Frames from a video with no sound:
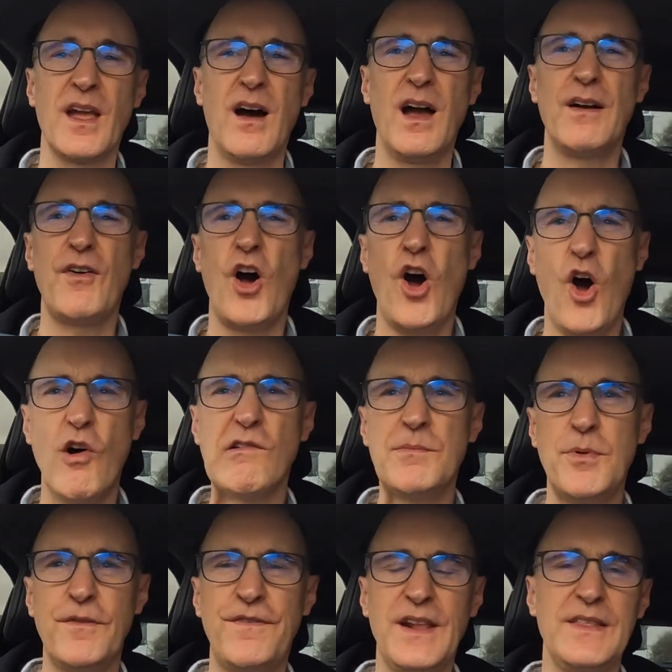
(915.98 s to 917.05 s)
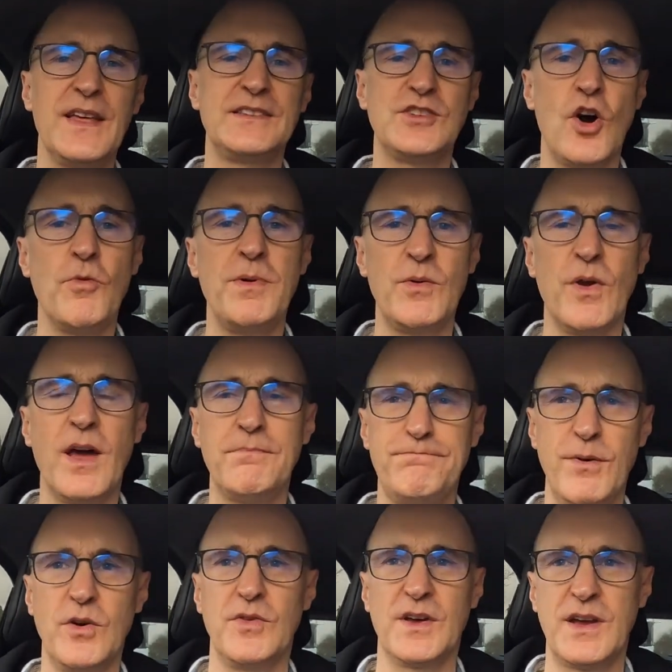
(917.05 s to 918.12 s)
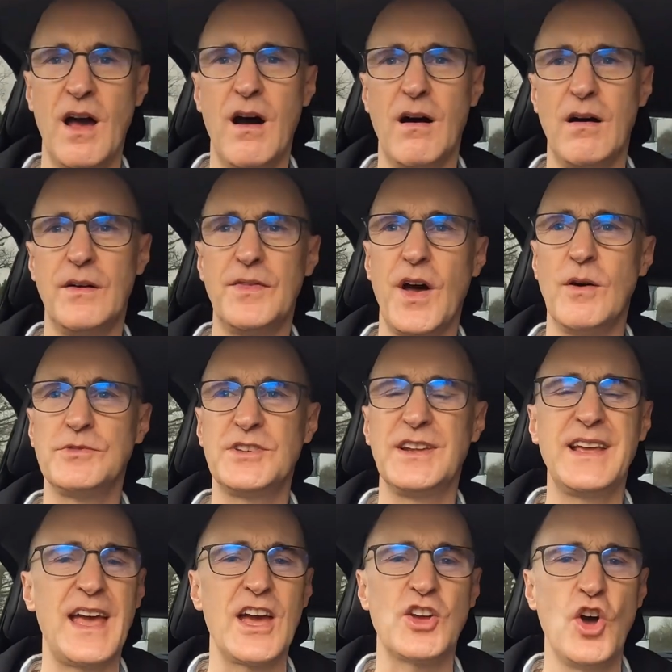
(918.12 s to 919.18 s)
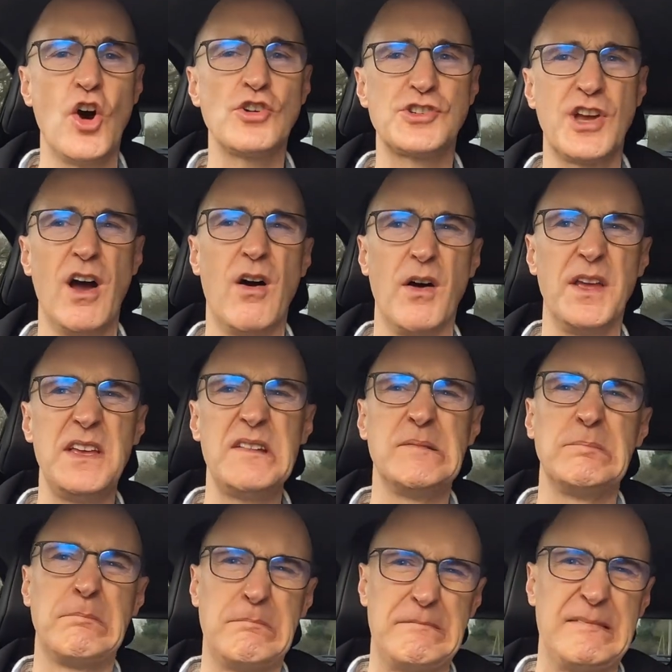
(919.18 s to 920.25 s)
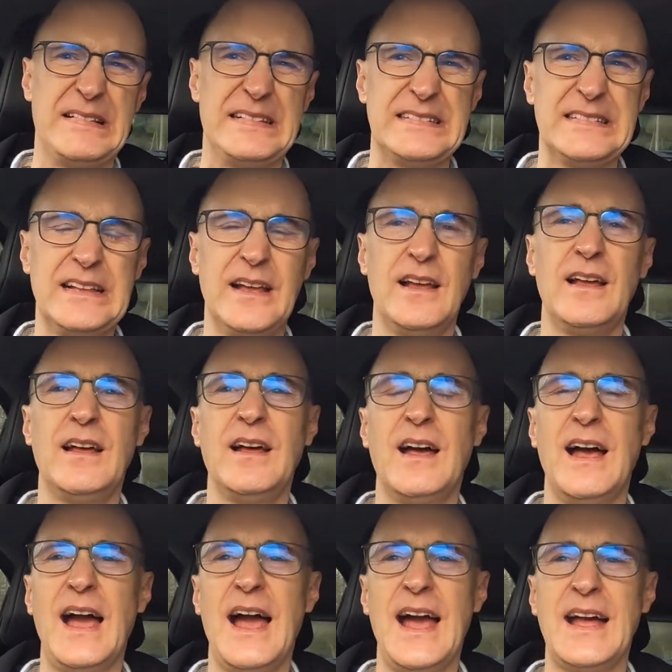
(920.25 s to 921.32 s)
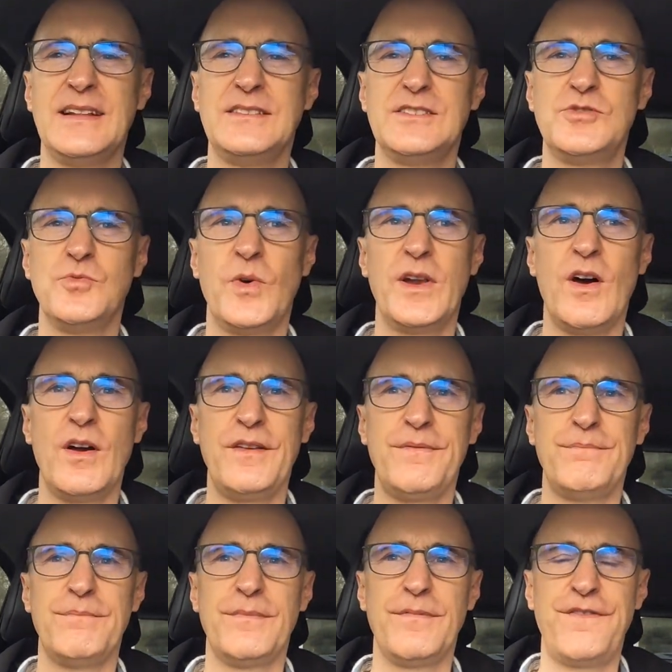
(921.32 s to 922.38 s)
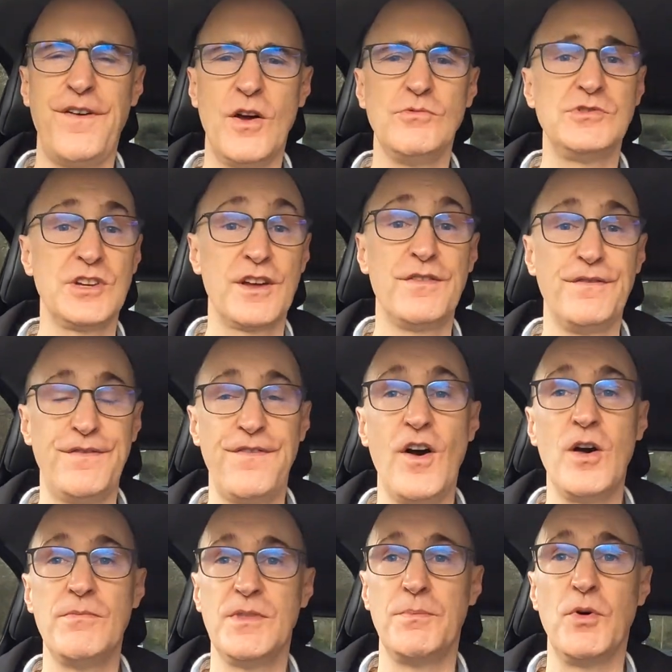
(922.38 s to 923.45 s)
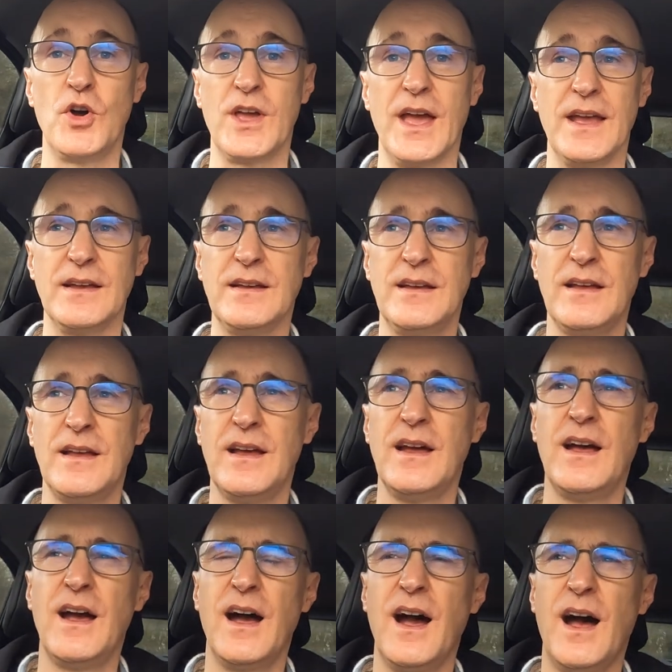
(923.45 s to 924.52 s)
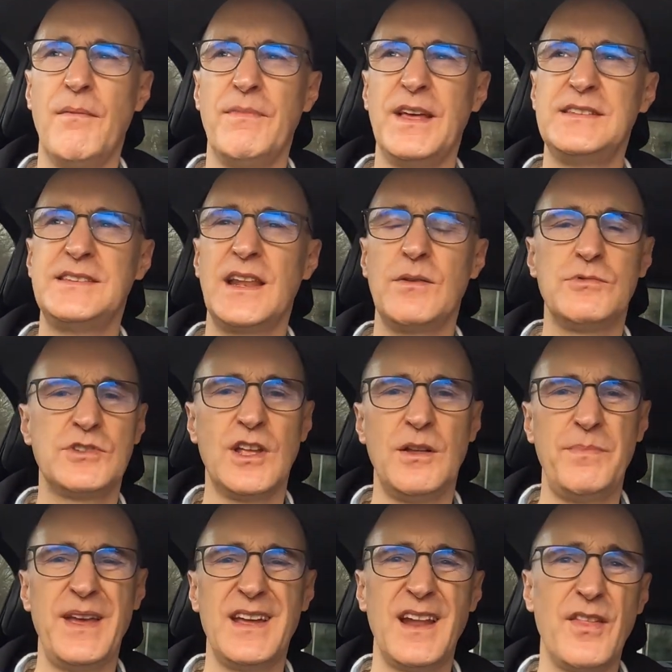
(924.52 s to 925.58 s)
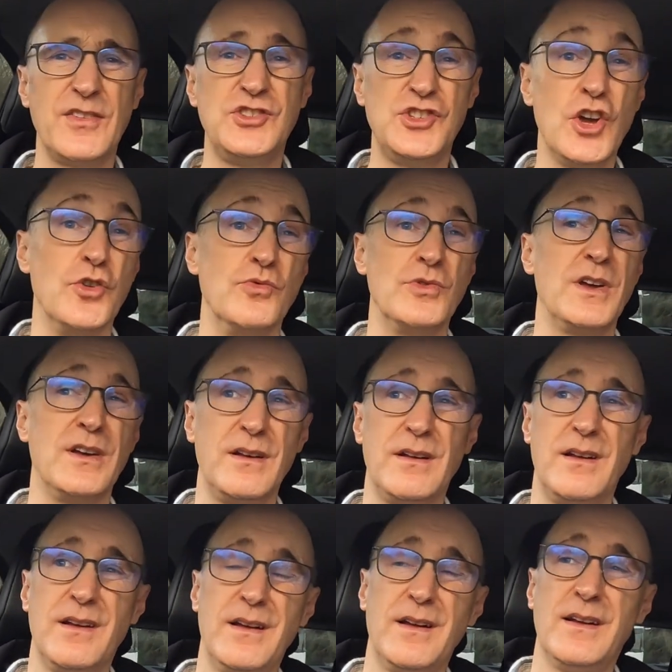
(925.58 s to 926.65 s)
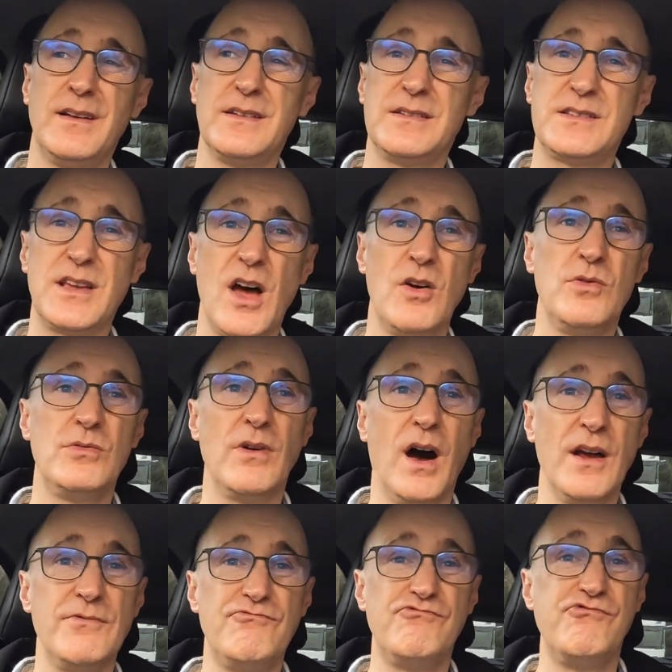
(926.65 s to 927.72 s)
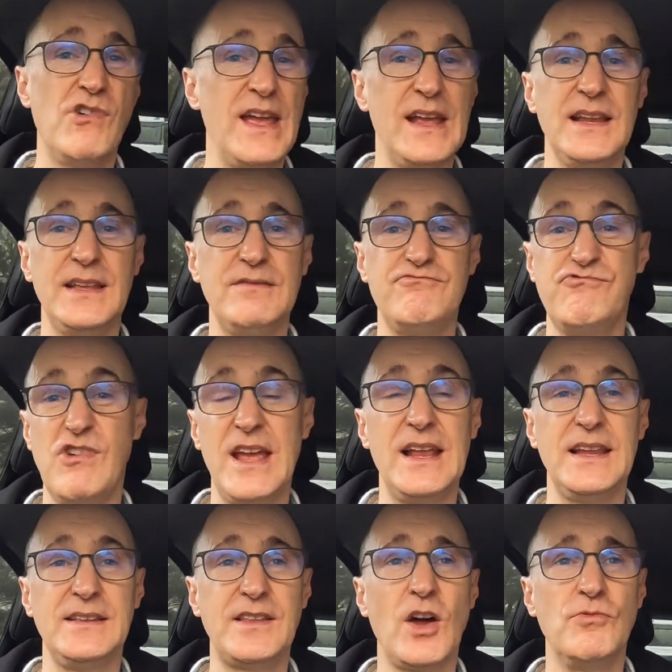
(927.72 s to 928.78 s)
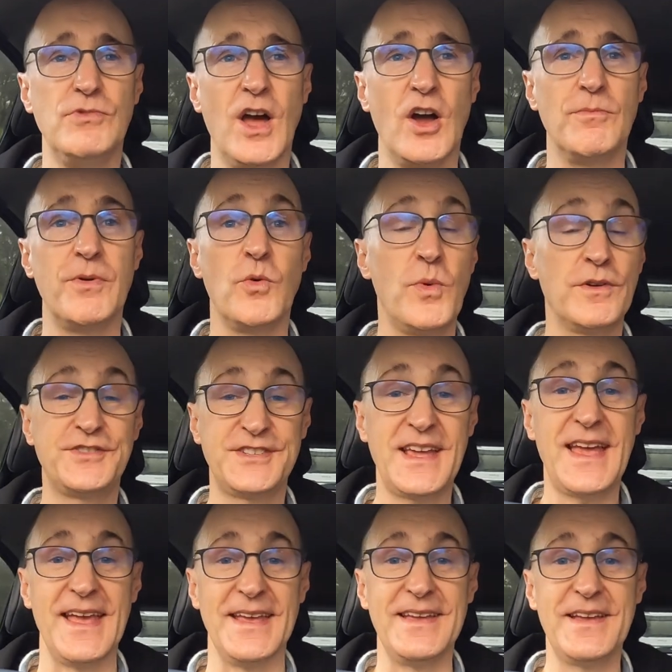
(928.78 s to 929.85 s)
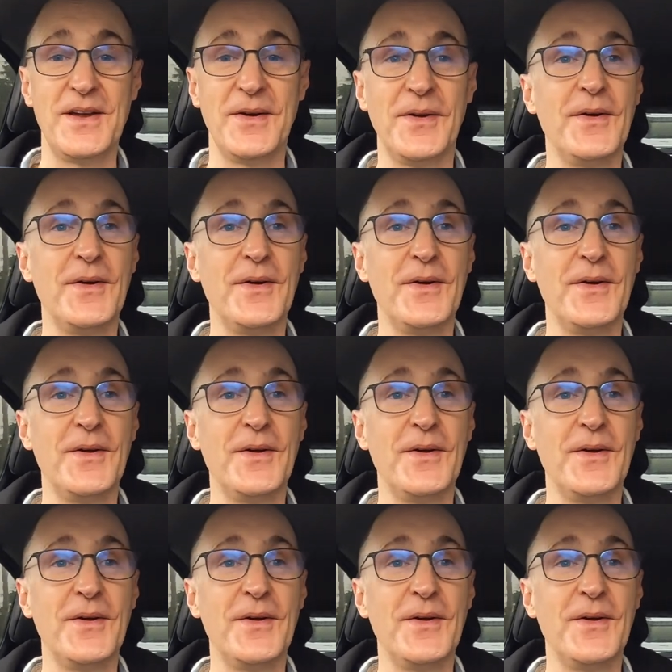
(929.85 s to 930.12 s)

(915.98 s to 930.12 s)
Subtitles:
I have a horrible feeling. They told me when I booked the car that I was going to get a Qashqai, and when I phoned to confirm the booking, they said it was going to be another Juke. So I really, really don't know. But we'll see